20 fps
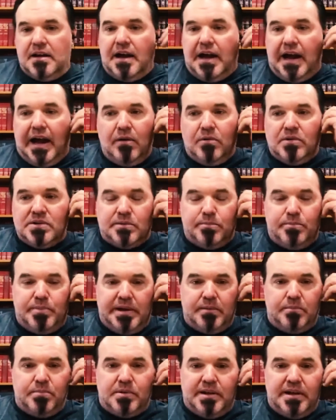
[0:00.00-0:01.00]
was a
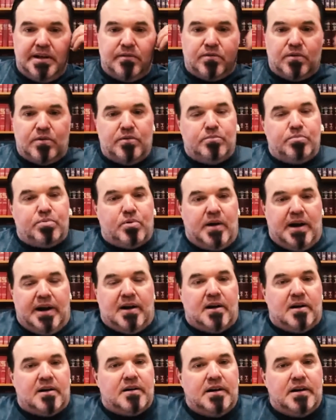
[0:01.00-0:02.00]
big believer in
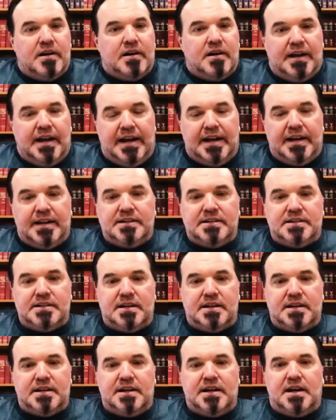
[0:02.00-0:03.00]
prayer, and
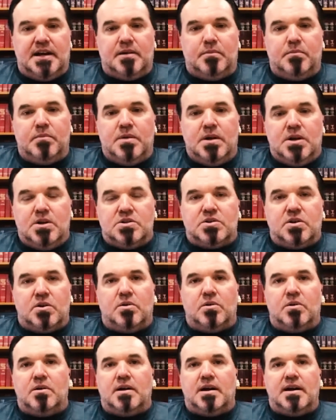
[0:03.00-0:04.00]

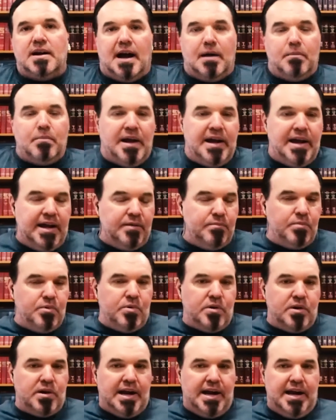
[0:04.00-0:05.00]
so on my
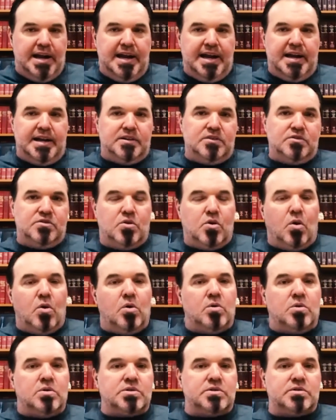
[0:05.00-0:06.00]
headboard I had
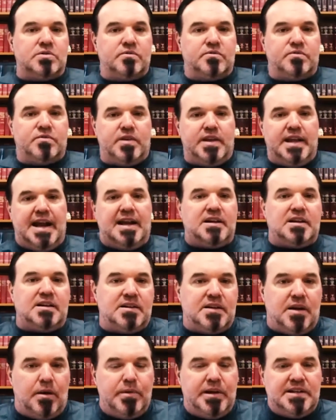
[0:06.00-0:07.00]
goals for that
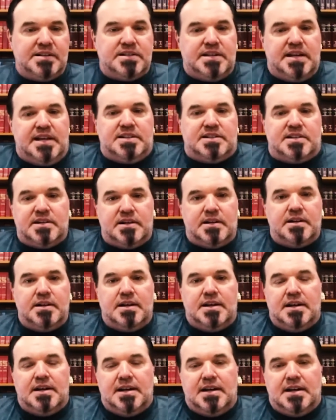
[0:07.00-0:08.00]
coming season,
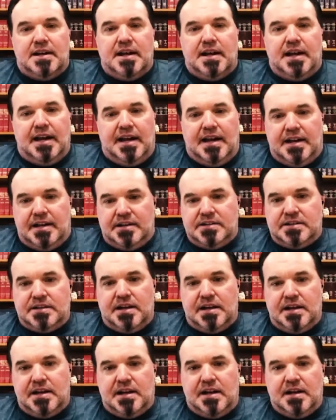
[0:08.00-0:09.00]
and
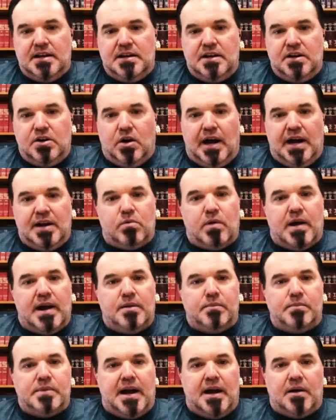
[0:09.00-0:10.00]
I'd write
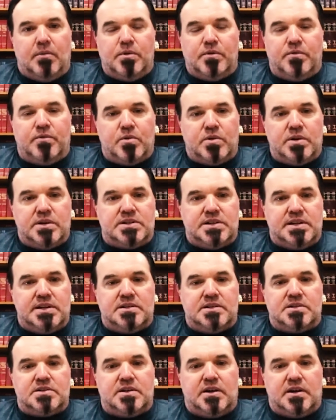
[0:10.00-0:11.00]
them down before the
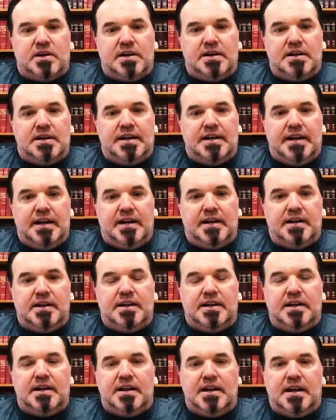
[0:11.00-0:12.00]
season started,
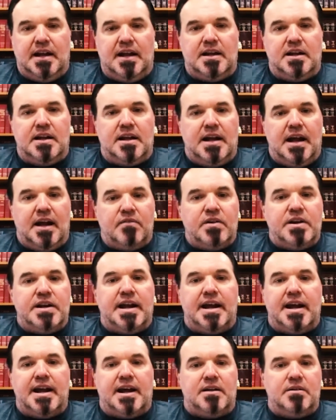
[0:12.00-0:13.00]
and every
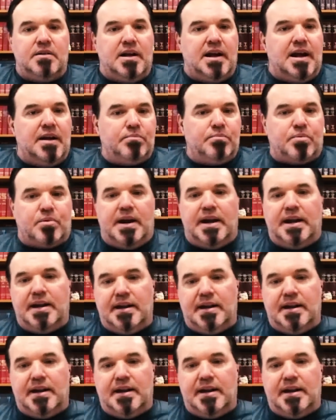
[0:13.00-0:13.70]
day I'd pray,